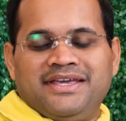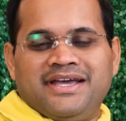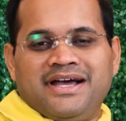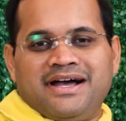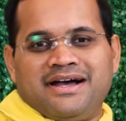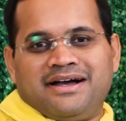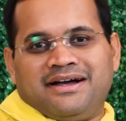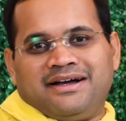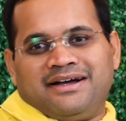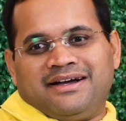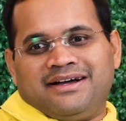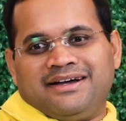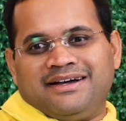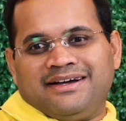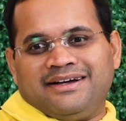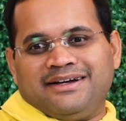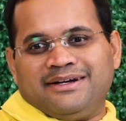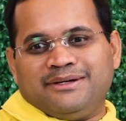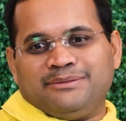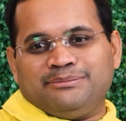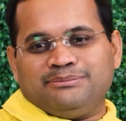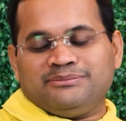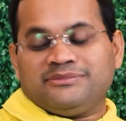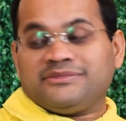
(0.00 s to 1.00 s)

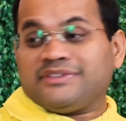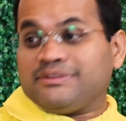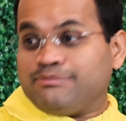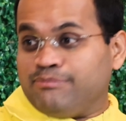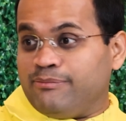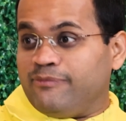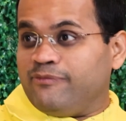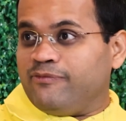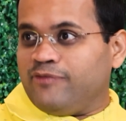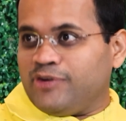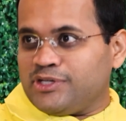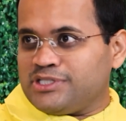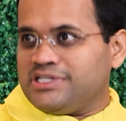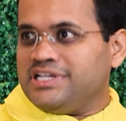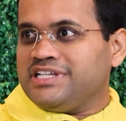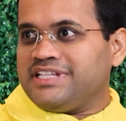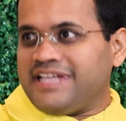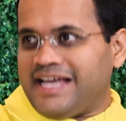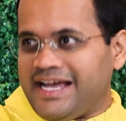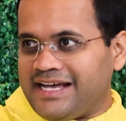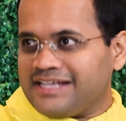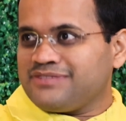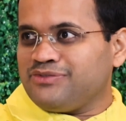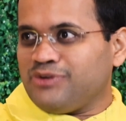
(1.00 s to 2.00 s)
Yeah,
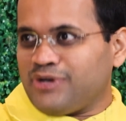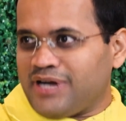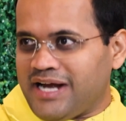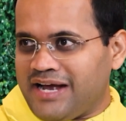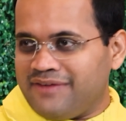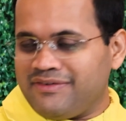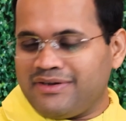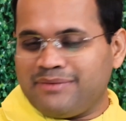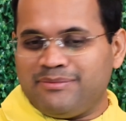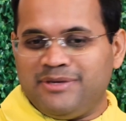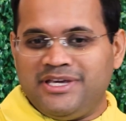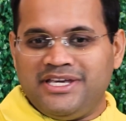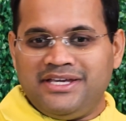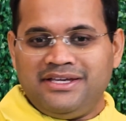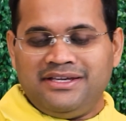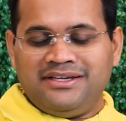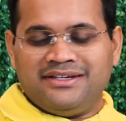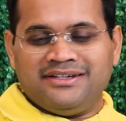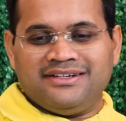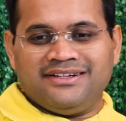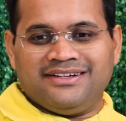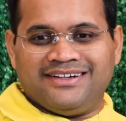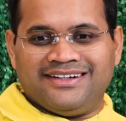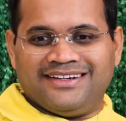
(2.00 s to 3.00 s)
firstly, thanks for having me.